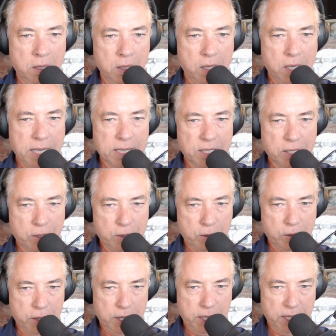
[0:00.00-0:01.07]
right? So
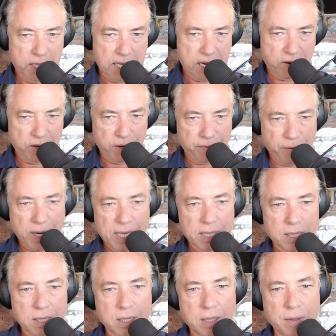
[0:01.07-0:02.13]
in the area of
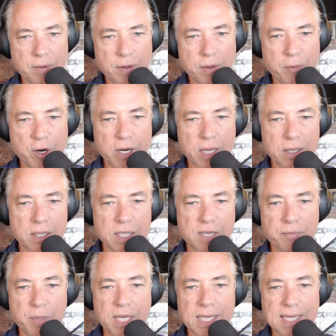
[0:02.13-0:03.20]
race, Americans
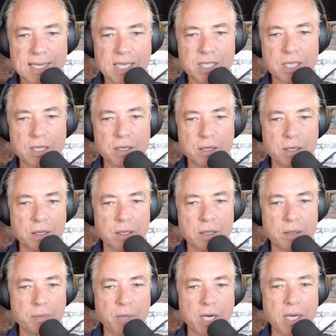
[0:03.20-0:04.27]
have been conditioned
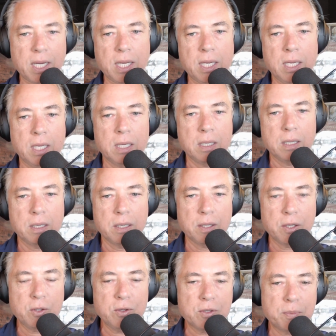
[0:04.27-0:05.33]
by
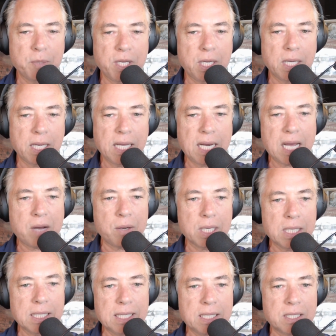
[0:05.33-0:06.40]
the news media and our
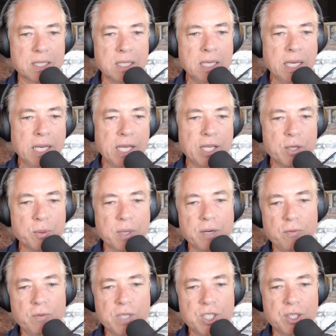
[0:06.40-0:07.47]
elites into a
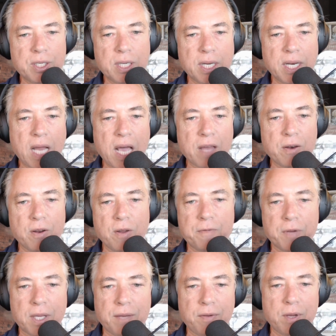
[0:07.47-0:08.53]
rigid and
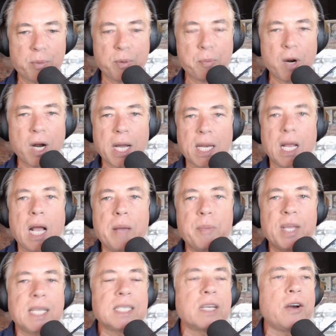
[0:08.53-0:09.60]
unforgiving propriety. I
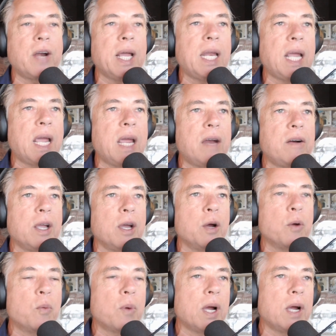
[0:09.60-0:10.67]
mean, is there any area
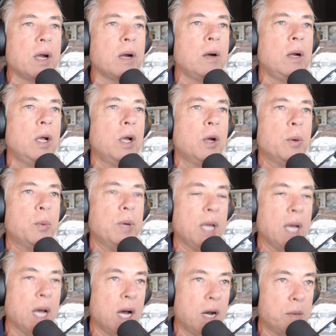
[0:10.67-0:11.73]
where
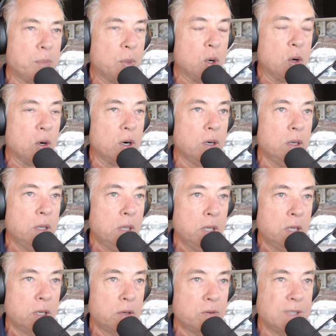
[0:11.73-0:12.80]
we are more
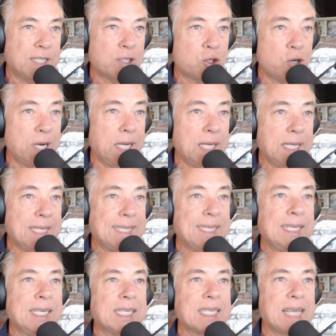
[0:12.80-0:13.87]
restrained,
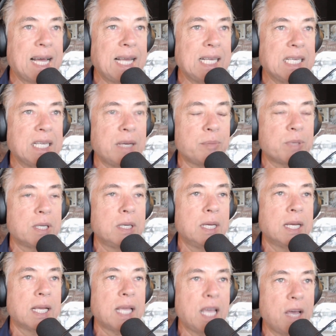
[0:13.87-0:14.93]
tight-lipped,
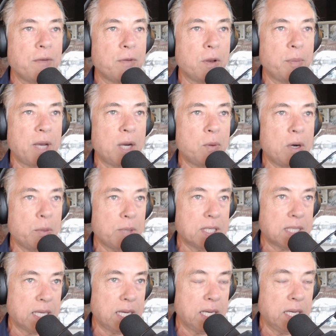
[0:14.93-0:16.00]
careful about what we
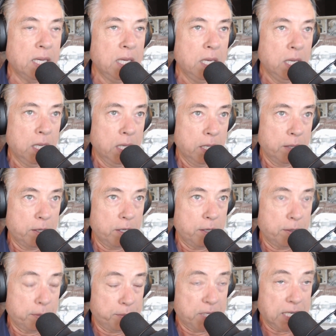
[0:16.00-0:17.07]
say,
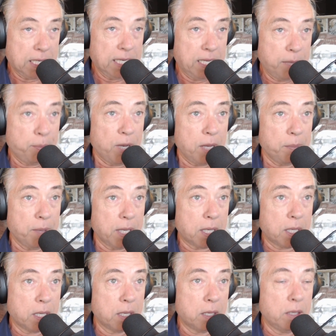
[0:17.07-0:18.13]
particularly in
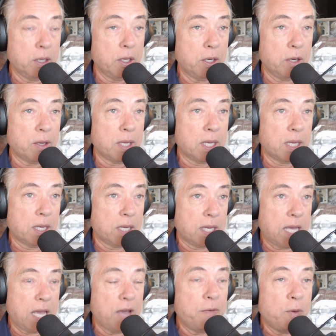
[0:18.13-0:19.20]
public, you know,
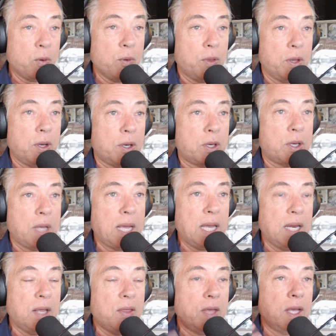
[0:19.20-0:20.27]
careful that
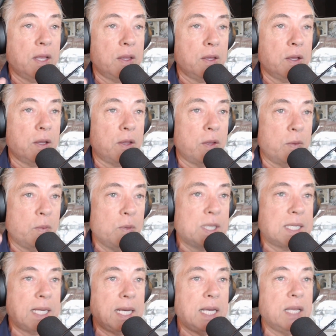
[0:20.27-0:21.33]
anything that we
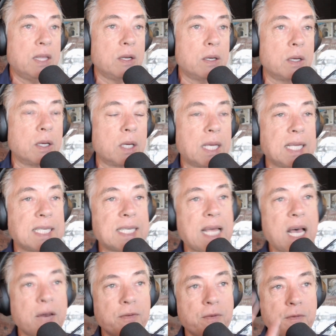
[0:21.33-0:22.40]
say that gets
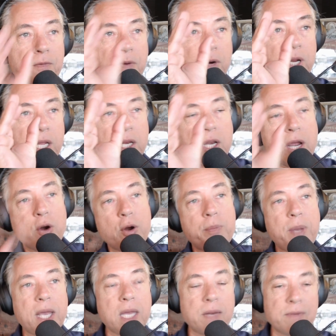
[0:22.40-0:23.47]
out of a very narrow
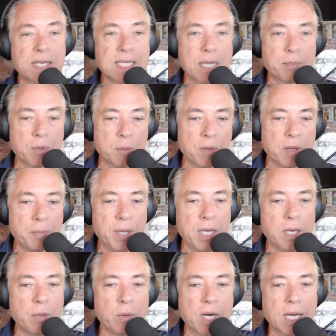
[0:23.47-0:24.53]
band of acceptable
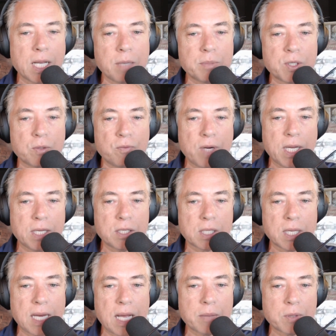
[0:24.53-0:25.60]
opinion when it comes to race
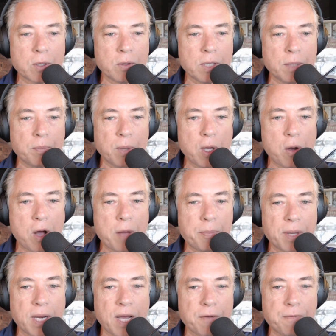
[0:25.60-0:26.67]
can absolutely blow up
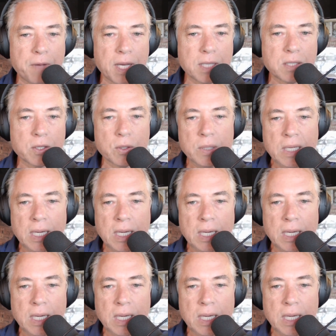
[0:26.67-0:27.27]
in our face. So